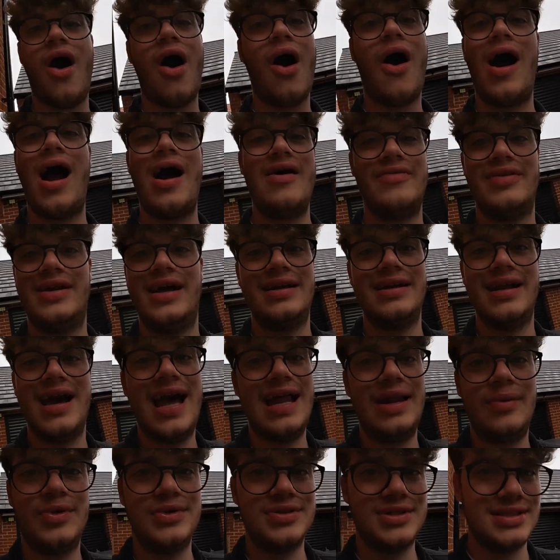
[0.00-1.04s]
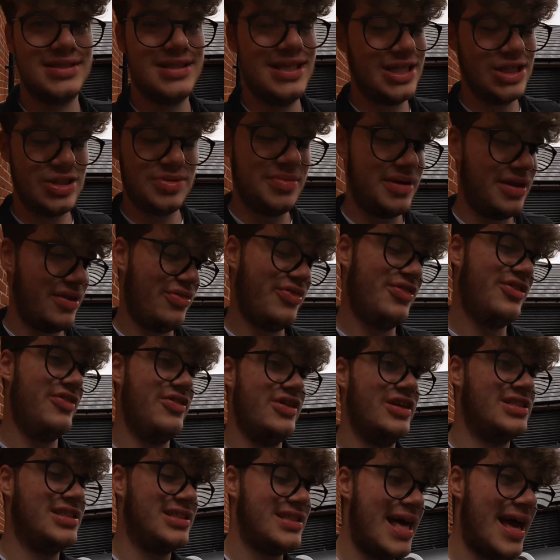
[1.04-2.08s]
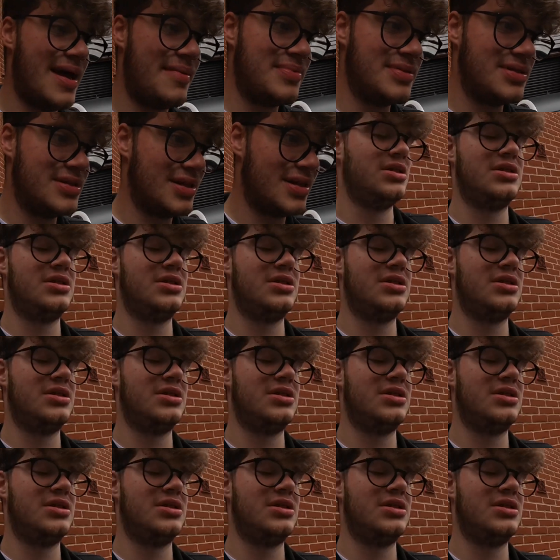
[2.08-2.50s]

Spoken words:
I haven't had anyone to teach me the steps.